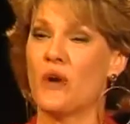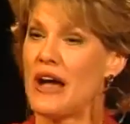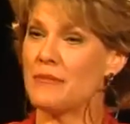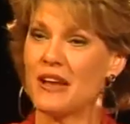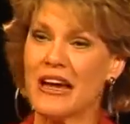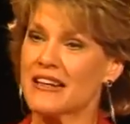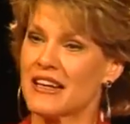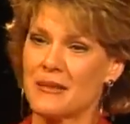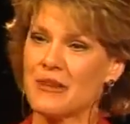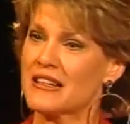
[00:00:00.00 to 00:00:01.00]
I'm
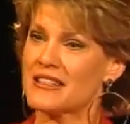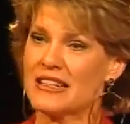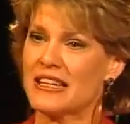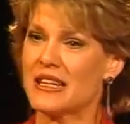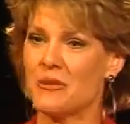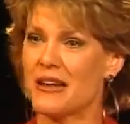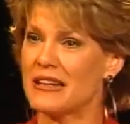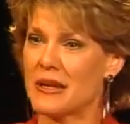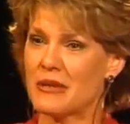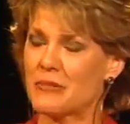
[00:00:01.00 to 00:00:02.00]
not seeing anyone,
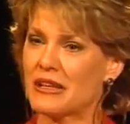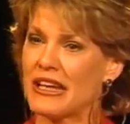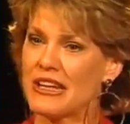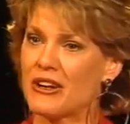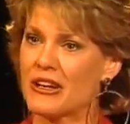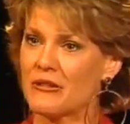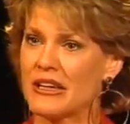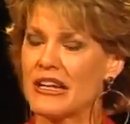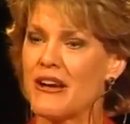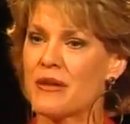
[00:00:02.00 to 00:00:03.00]
and I'm not planning on it
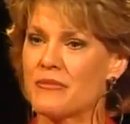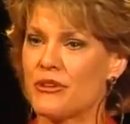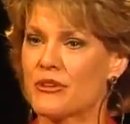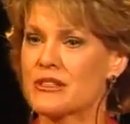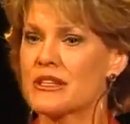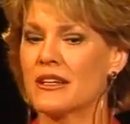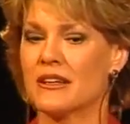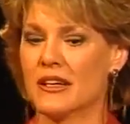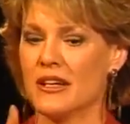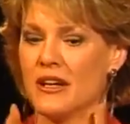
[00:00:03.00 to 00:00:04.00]
right now. I'm focusing
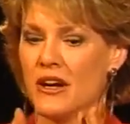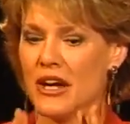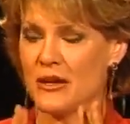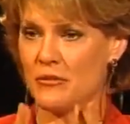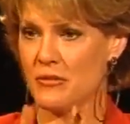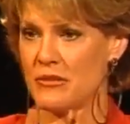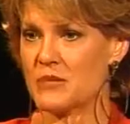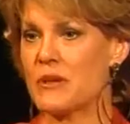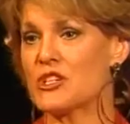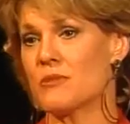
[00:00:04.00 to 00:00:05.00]
on,
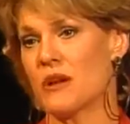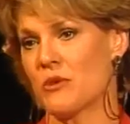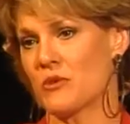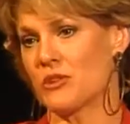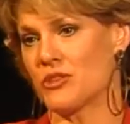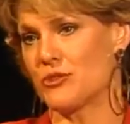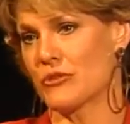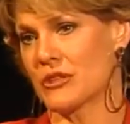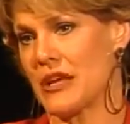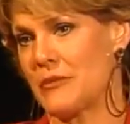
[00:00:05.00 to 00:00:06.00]
especially my work with the
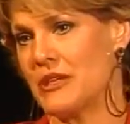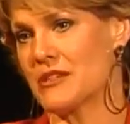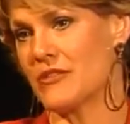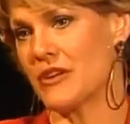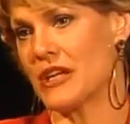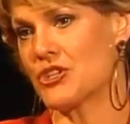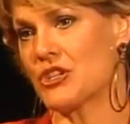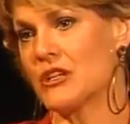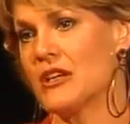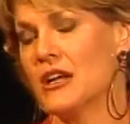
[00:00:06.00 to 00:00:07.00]
Juvenile Diabetes
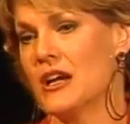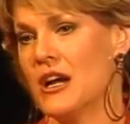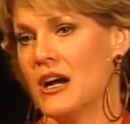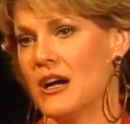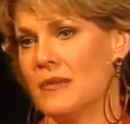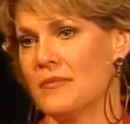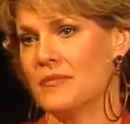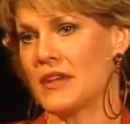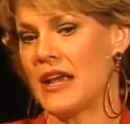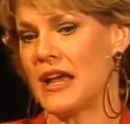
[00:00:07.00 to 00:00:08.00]
Foundation,
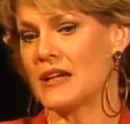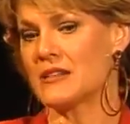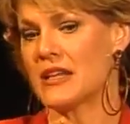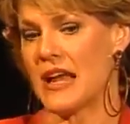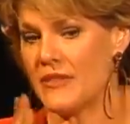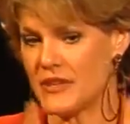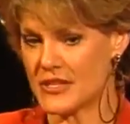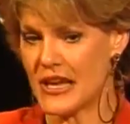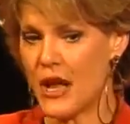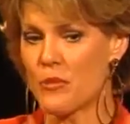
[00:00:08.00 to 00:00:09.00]
and
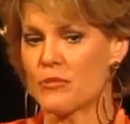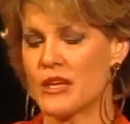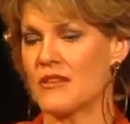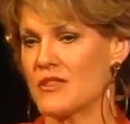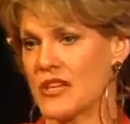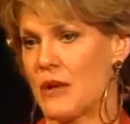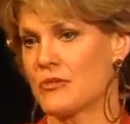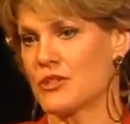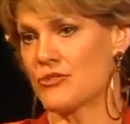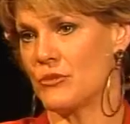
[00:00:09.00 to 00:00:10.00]
this album, getting this
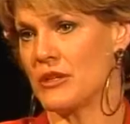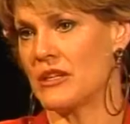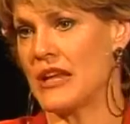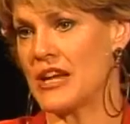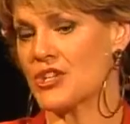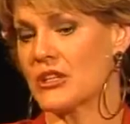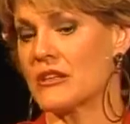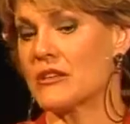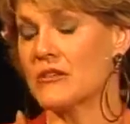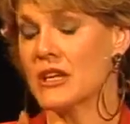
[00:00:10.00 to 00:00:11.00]
album distributed
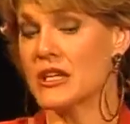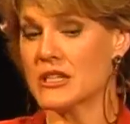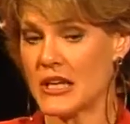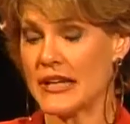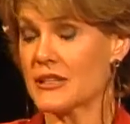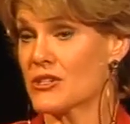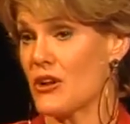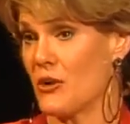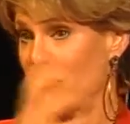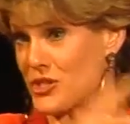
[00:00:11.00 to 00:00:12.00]
nationally. The title
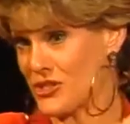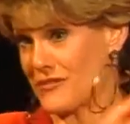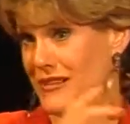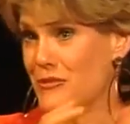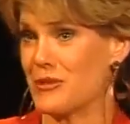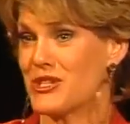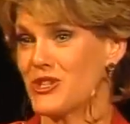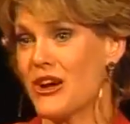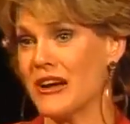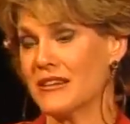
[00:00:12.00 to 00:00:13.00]
song, which everybody
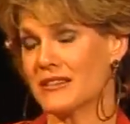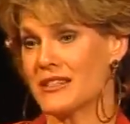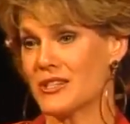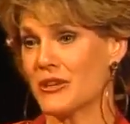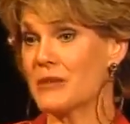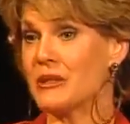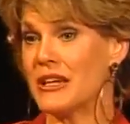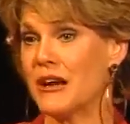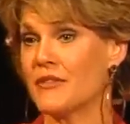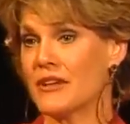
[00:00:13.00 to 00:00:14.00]
saw, "Is There
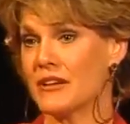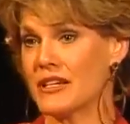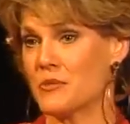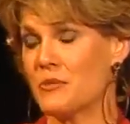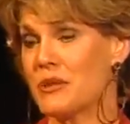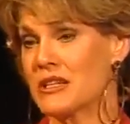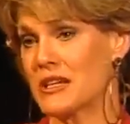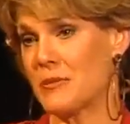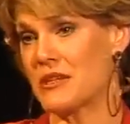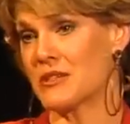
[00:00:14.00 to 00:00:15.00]
Anybody Out There," has been picked
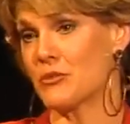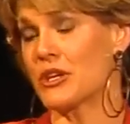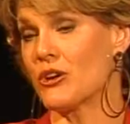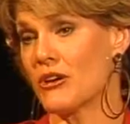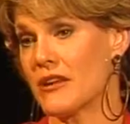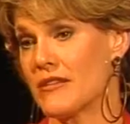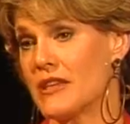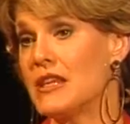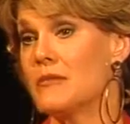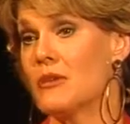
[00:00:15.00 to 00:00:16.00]
up as a recurring
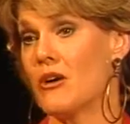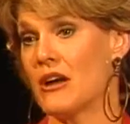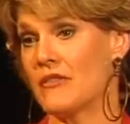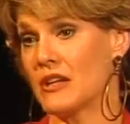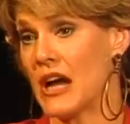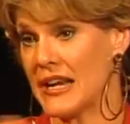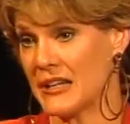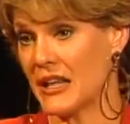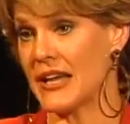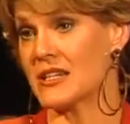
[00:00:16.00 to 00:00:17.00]
theme on
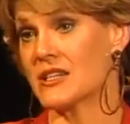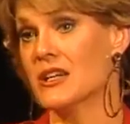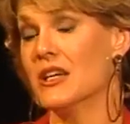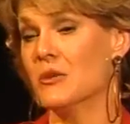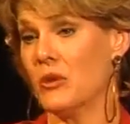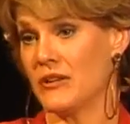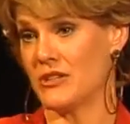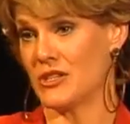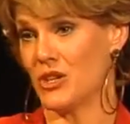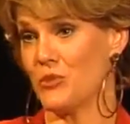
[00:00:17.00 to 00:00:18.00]
Guiding Light, one of
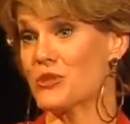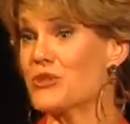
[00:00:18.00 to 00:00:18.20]
the soaps.